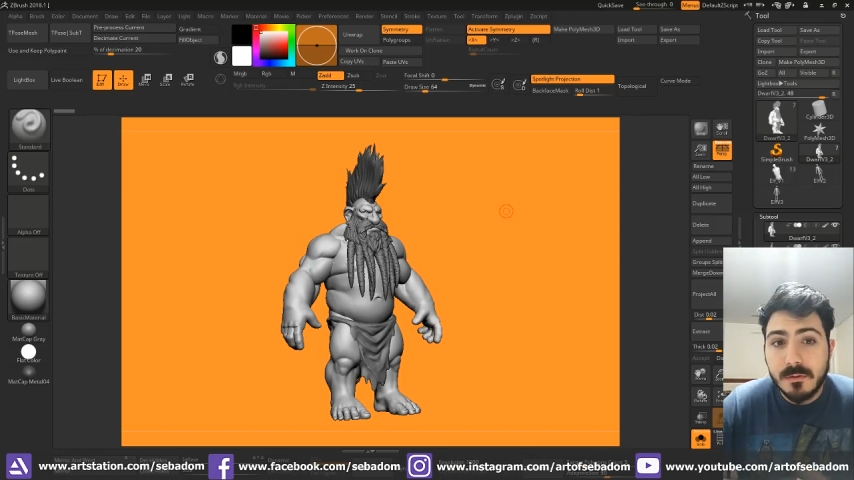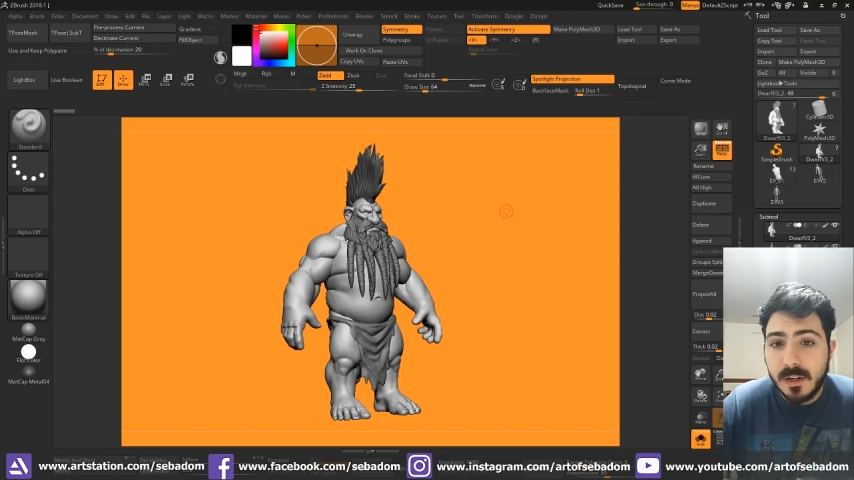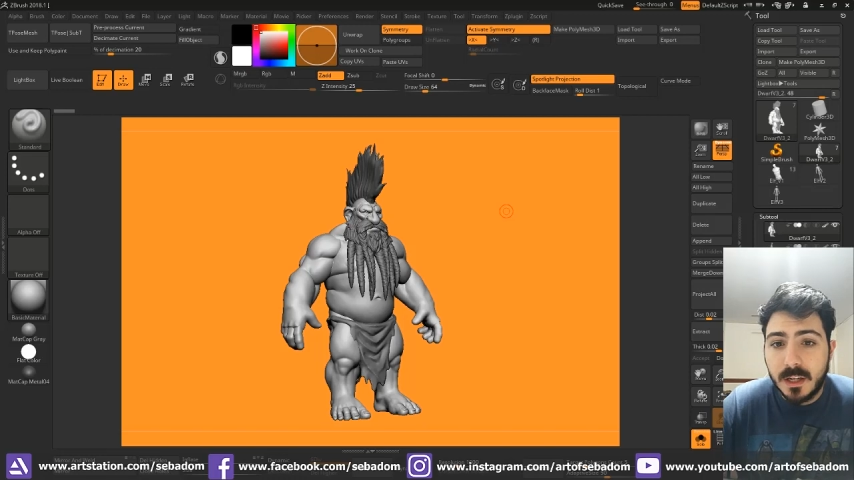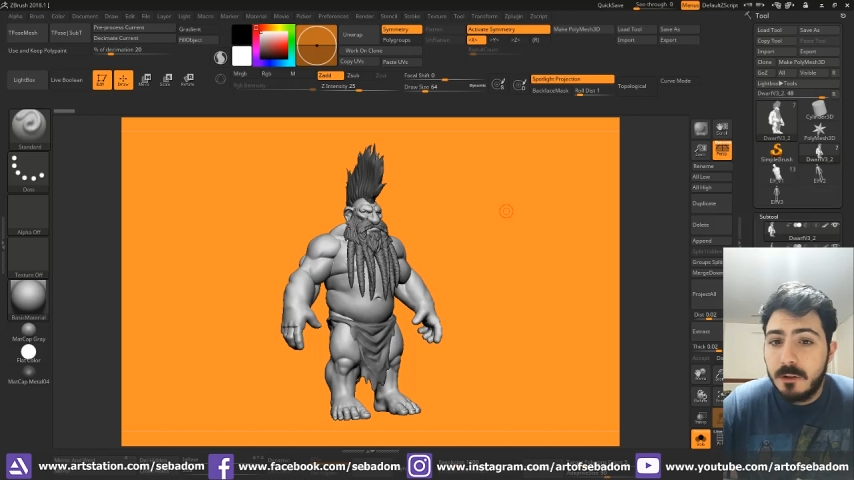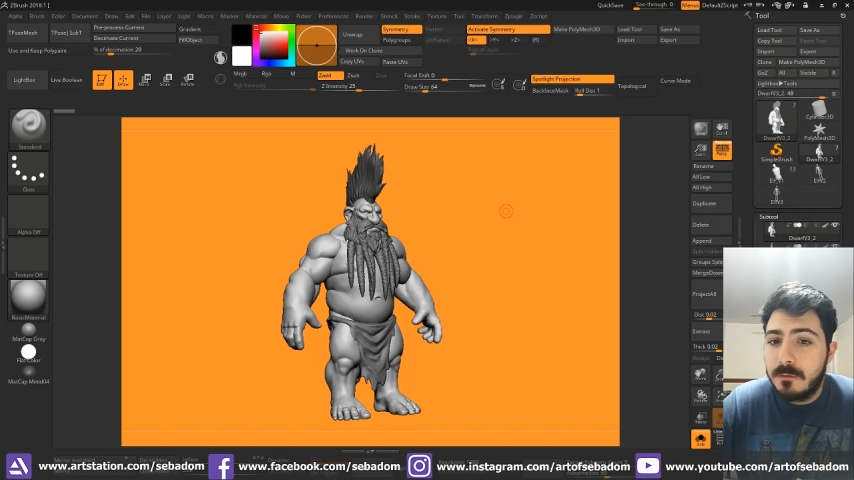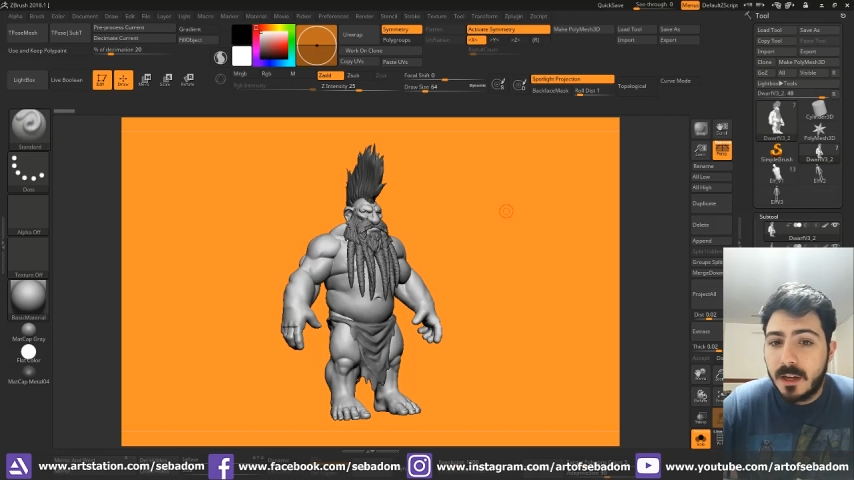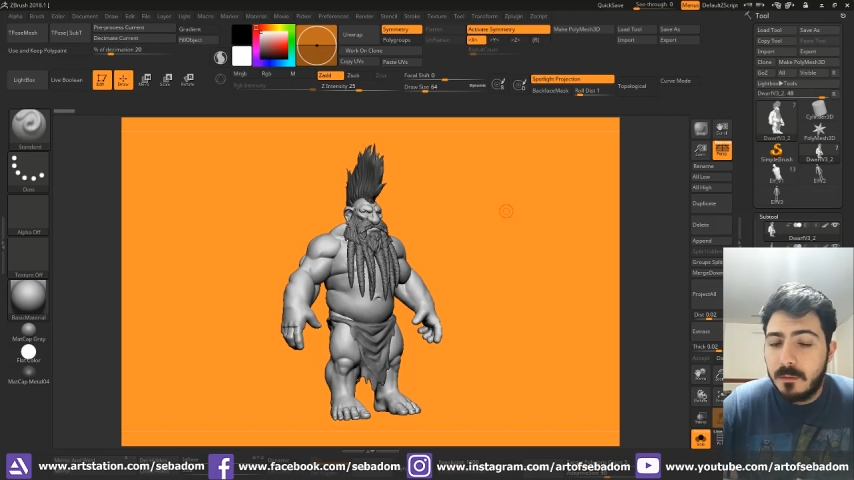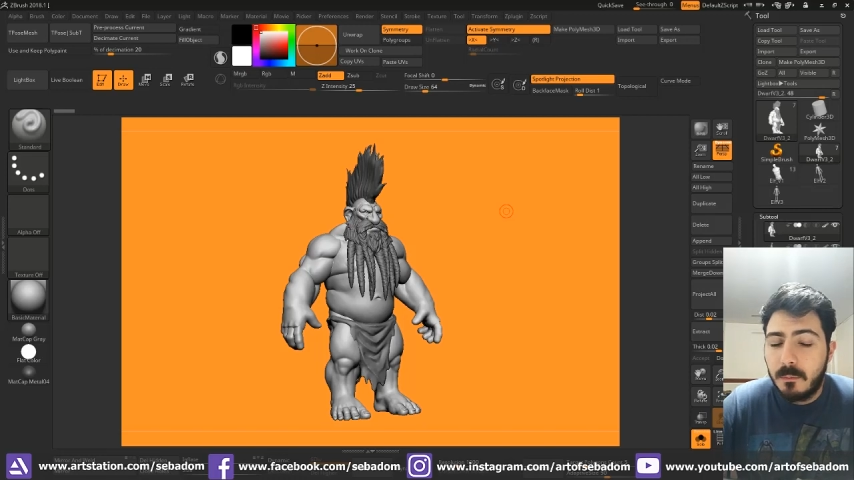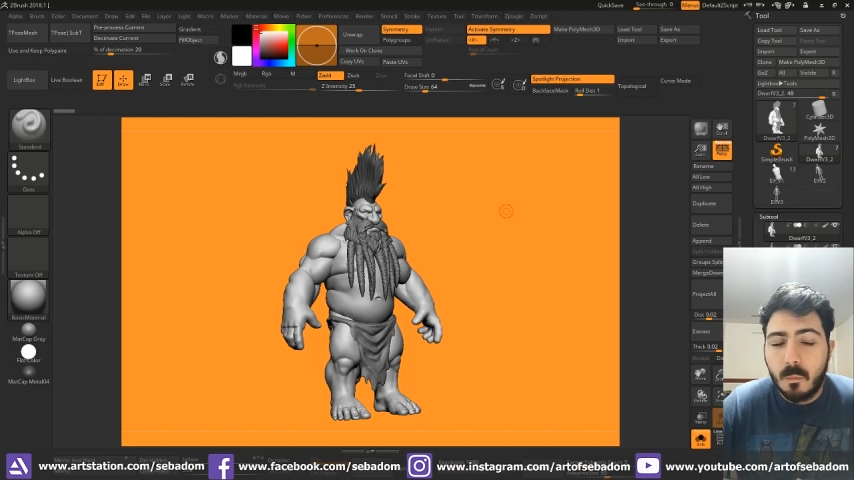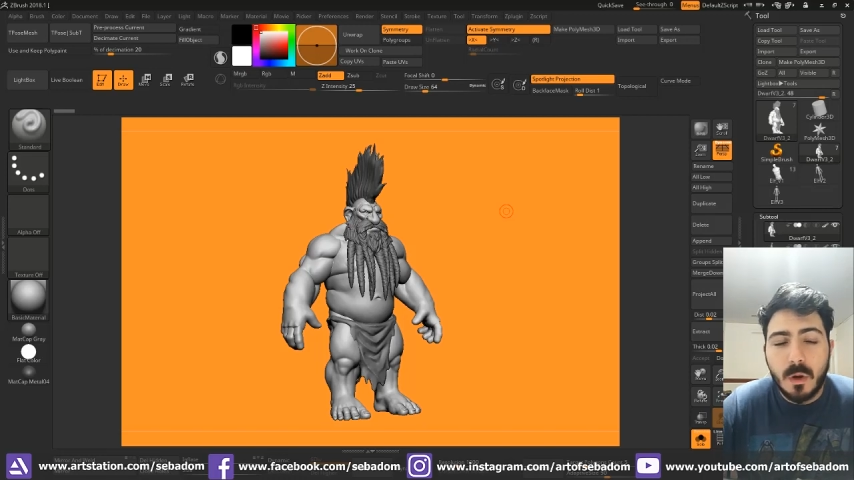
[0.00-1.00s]

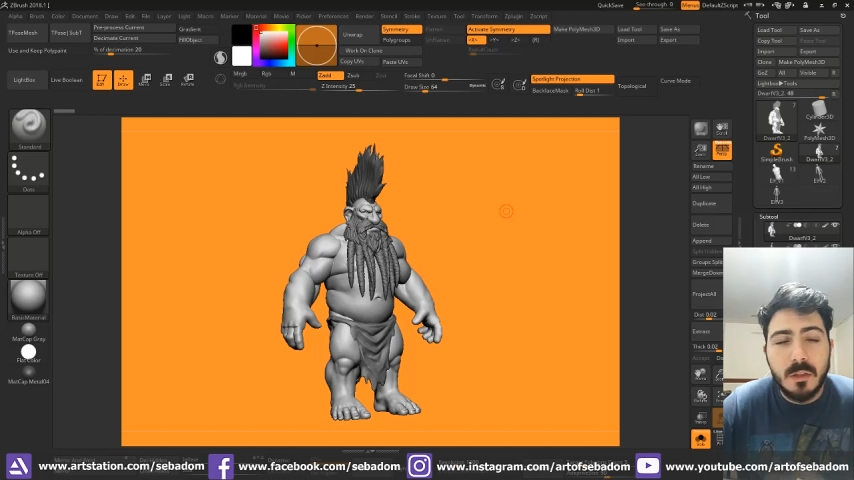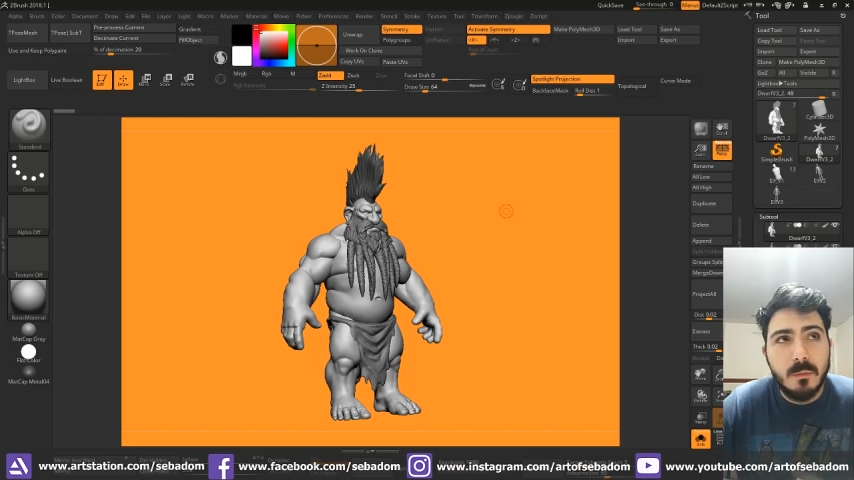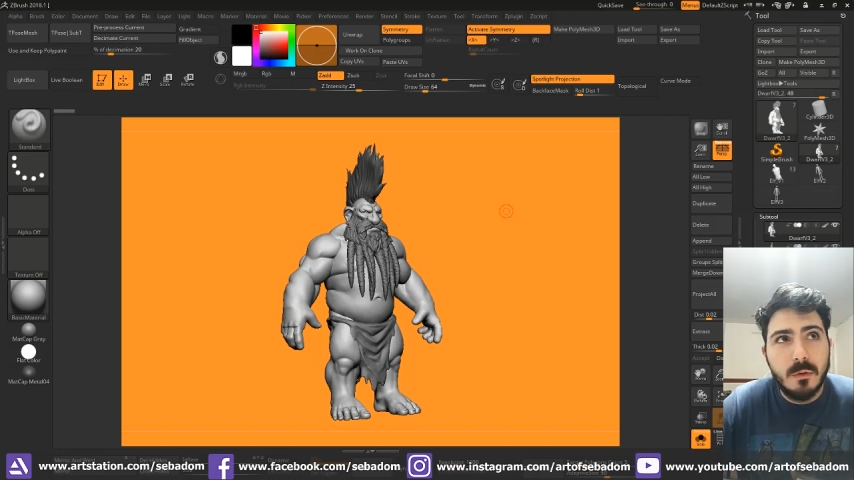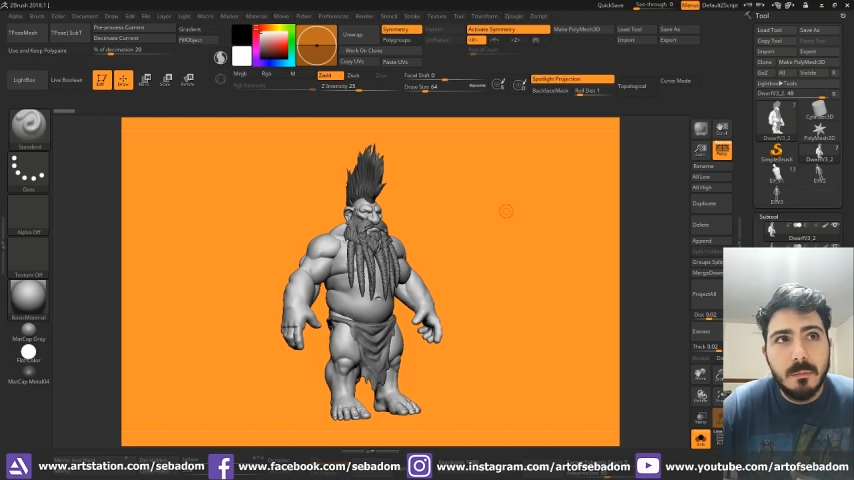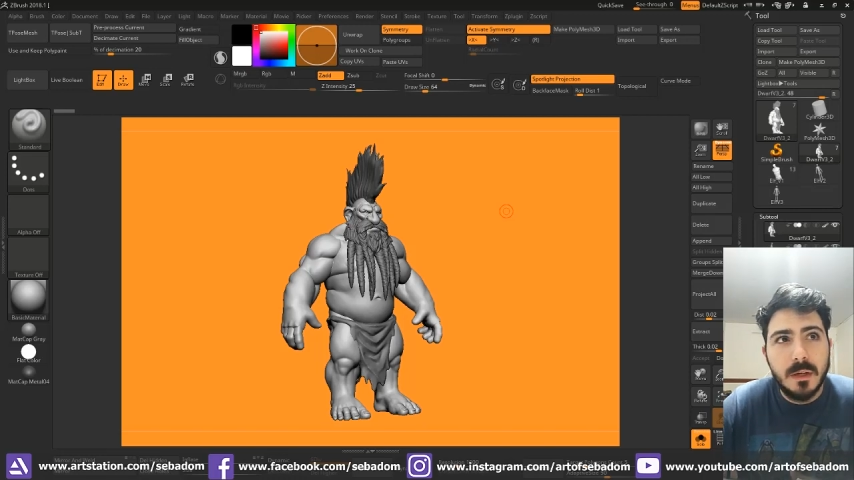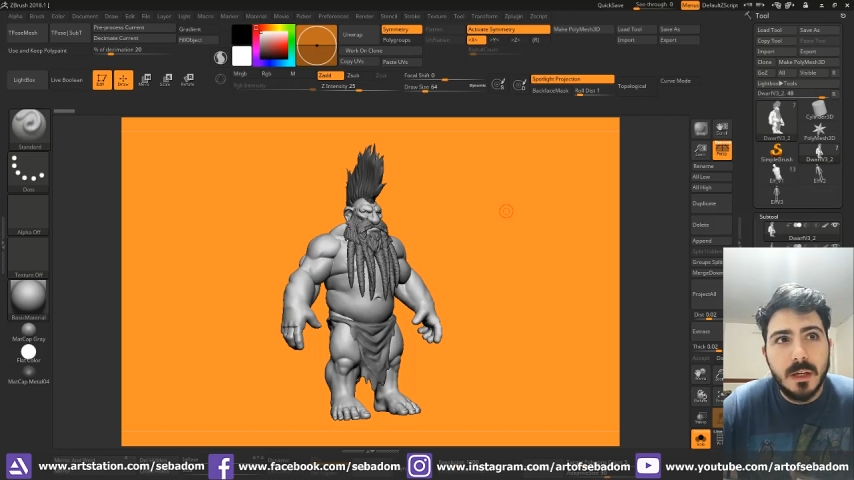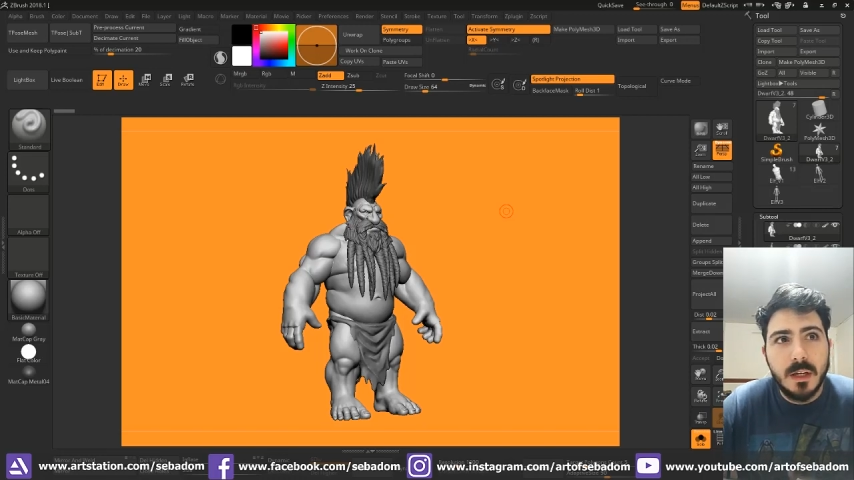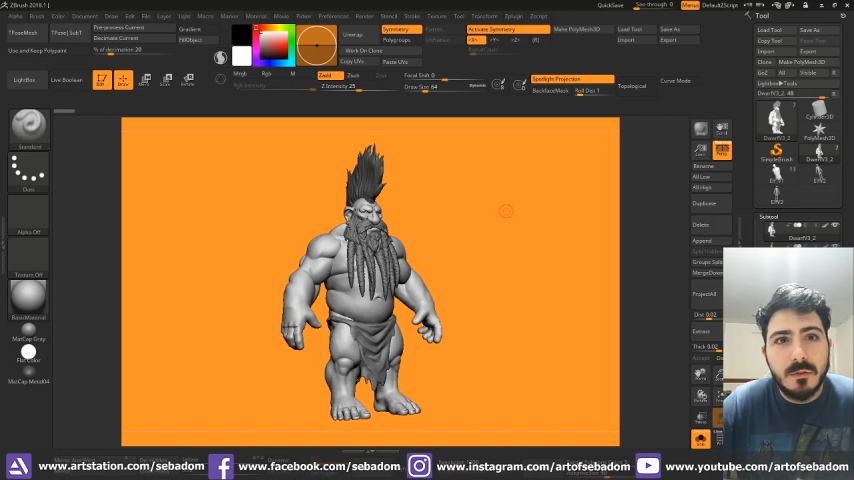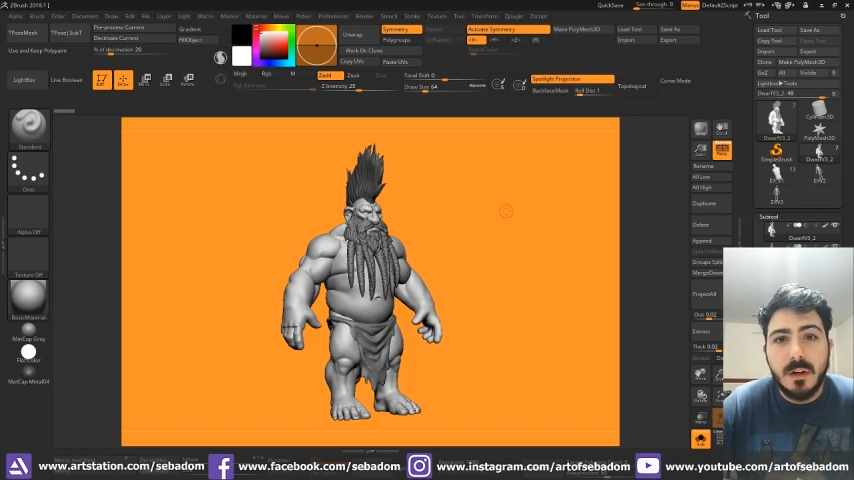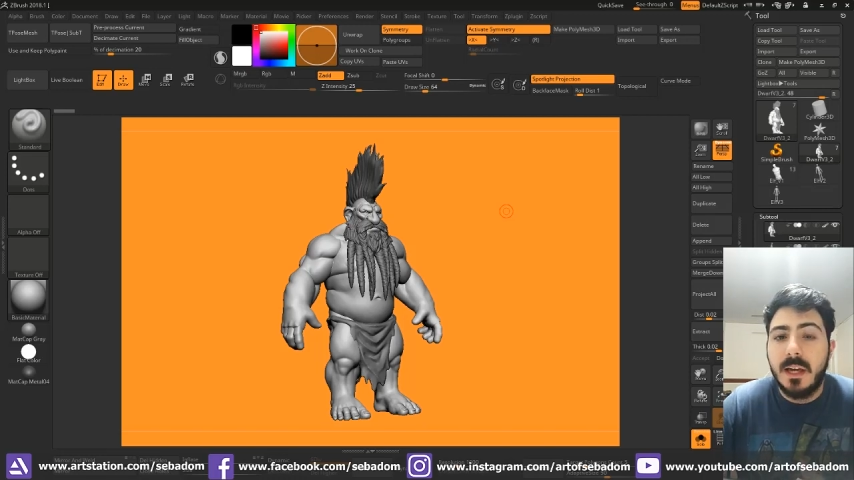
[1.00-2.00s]

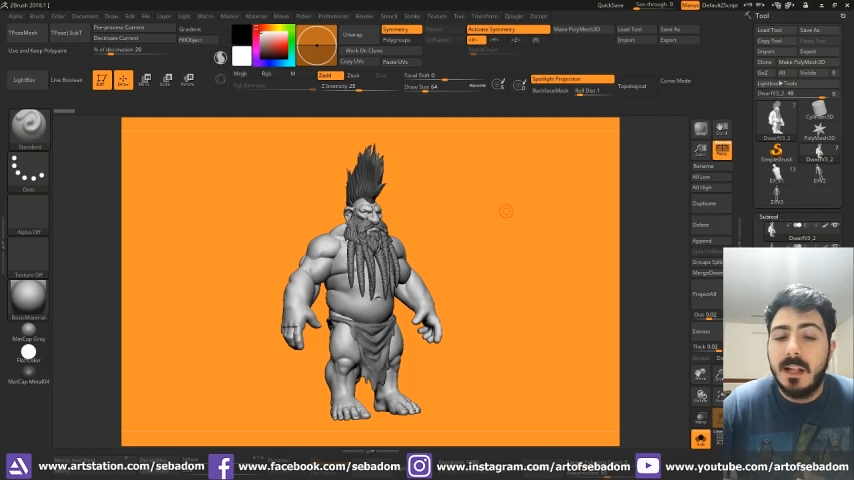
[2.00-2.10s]
really